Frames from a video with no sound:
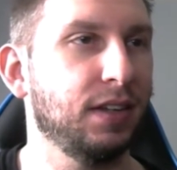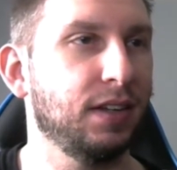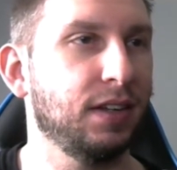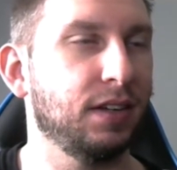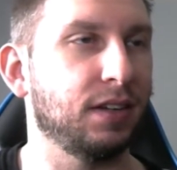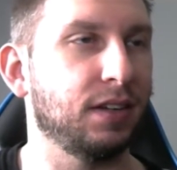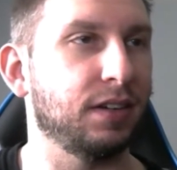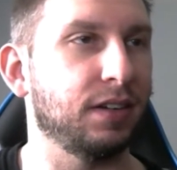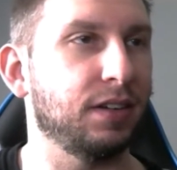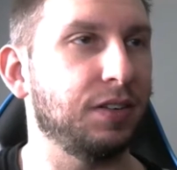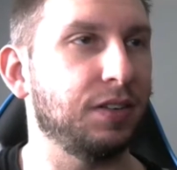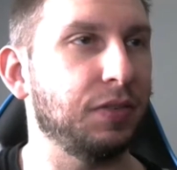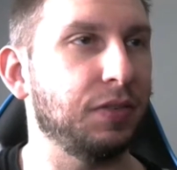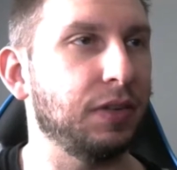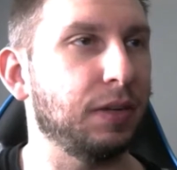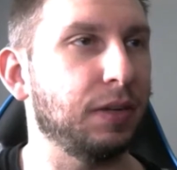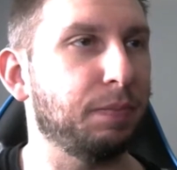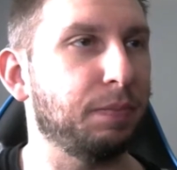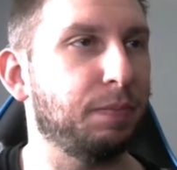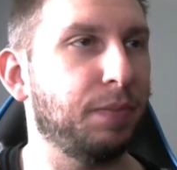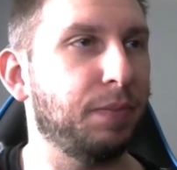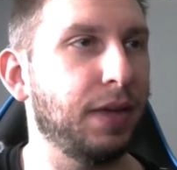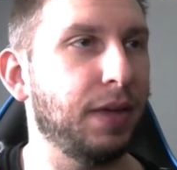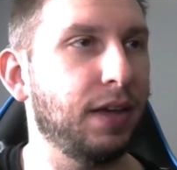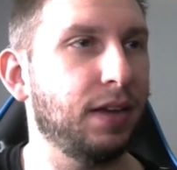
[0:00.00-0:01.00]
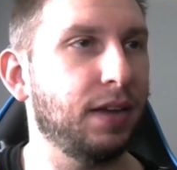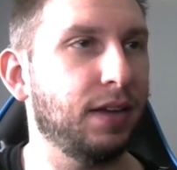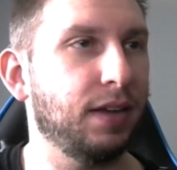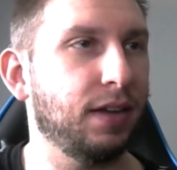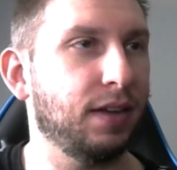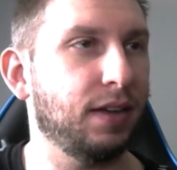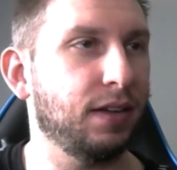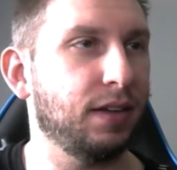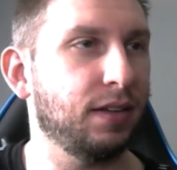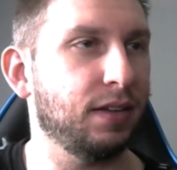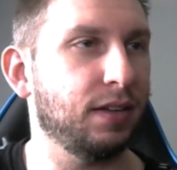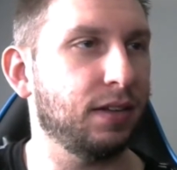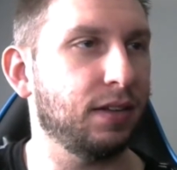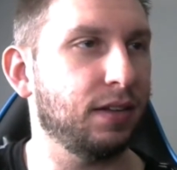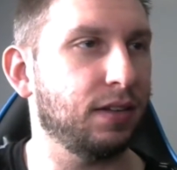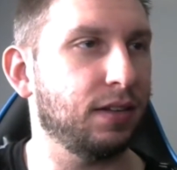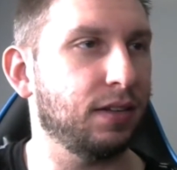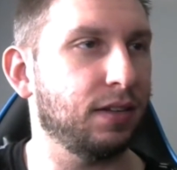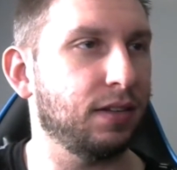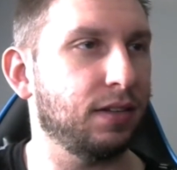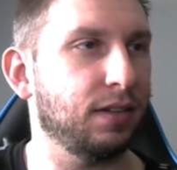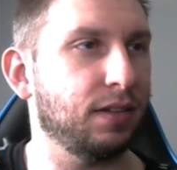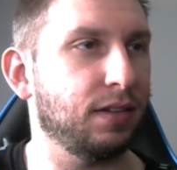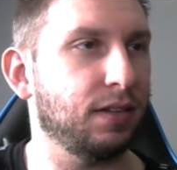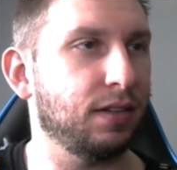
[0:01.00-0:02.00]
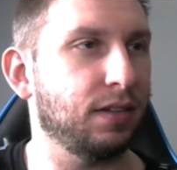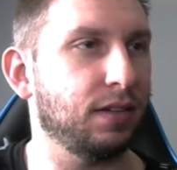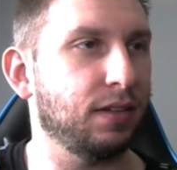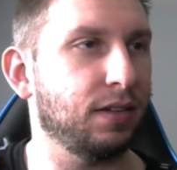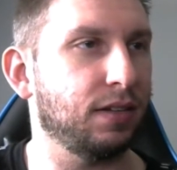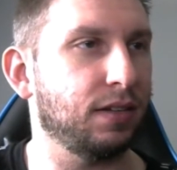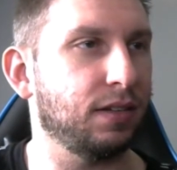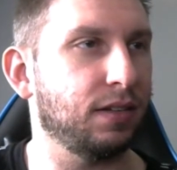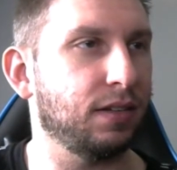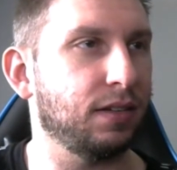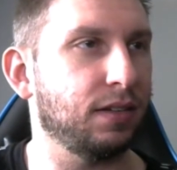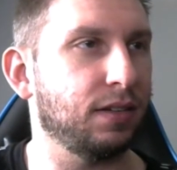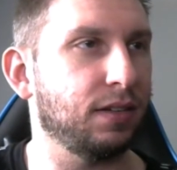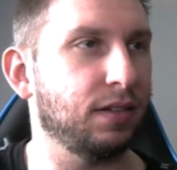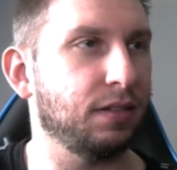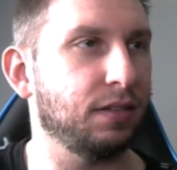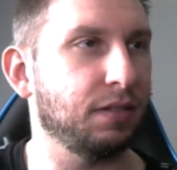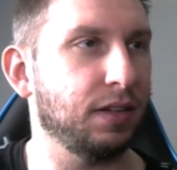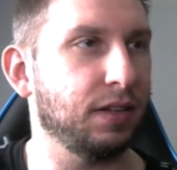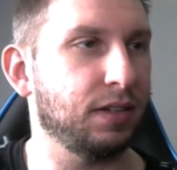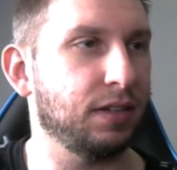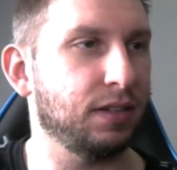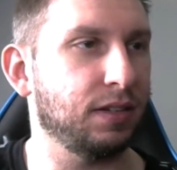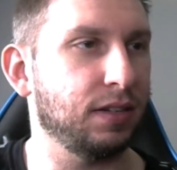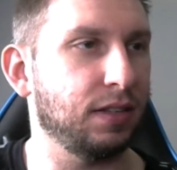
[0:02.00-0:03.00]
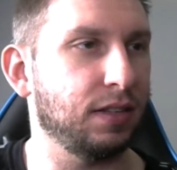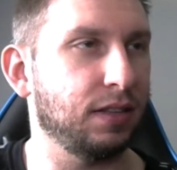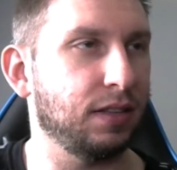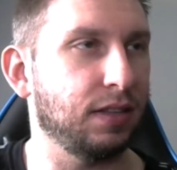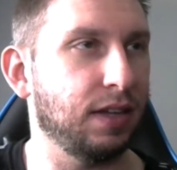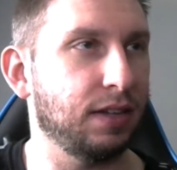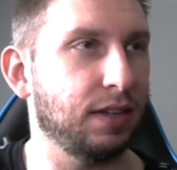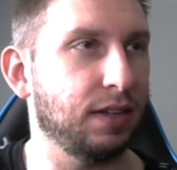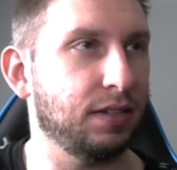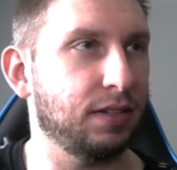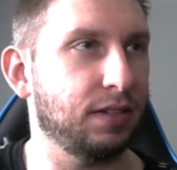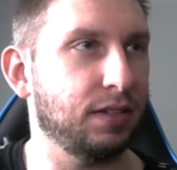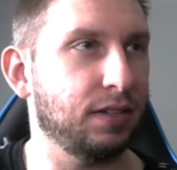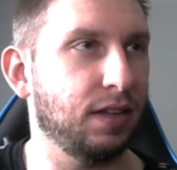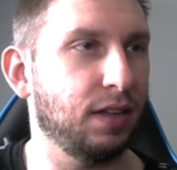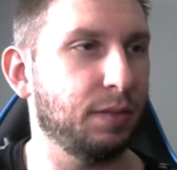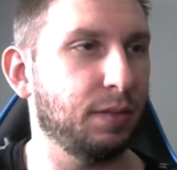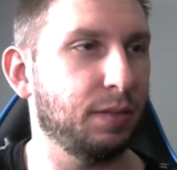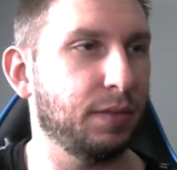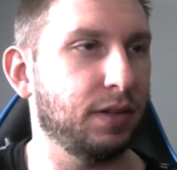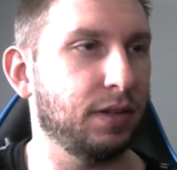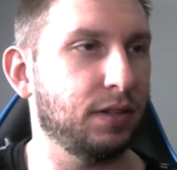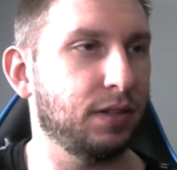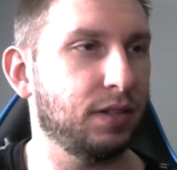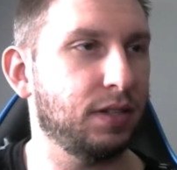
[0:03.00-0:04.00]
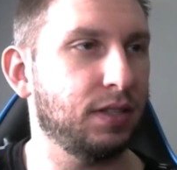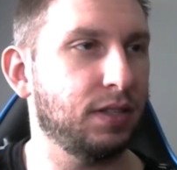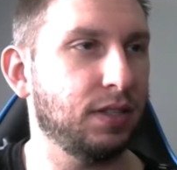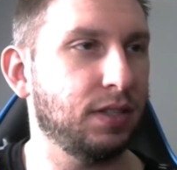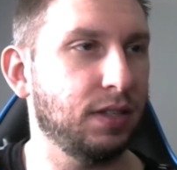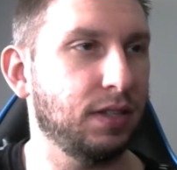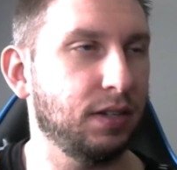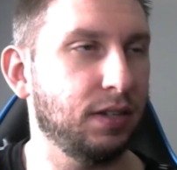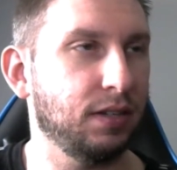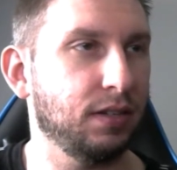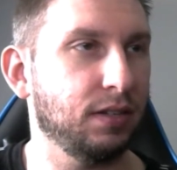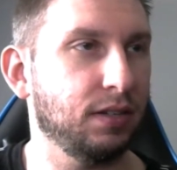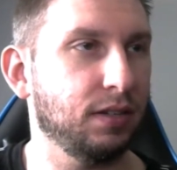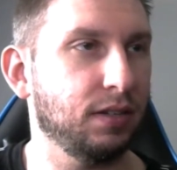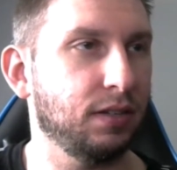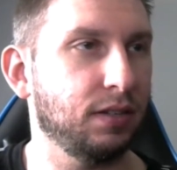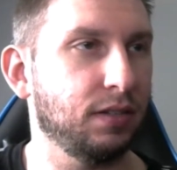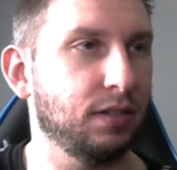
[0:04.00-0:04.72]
All right, we got beta. I'm guessing that's gamma still.